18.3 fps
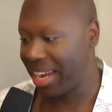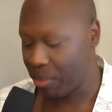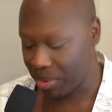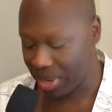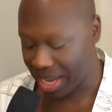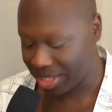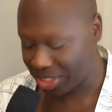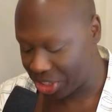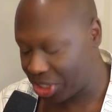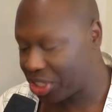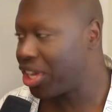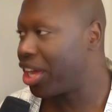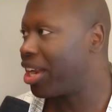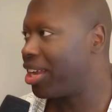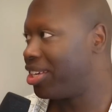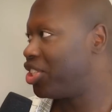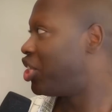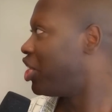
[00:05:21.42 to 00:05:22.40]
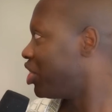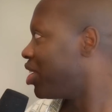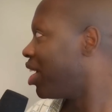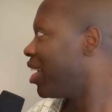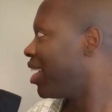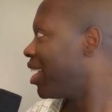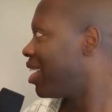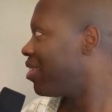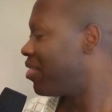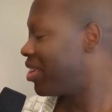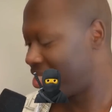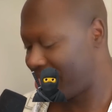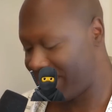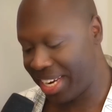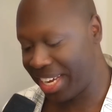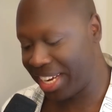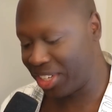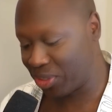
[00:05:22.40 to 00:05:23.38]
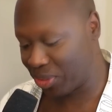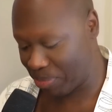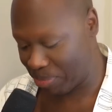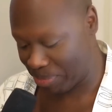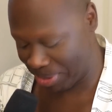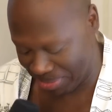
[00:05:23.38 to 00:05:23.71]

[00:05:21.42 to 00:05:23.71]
like, she's gonna give us the treatment.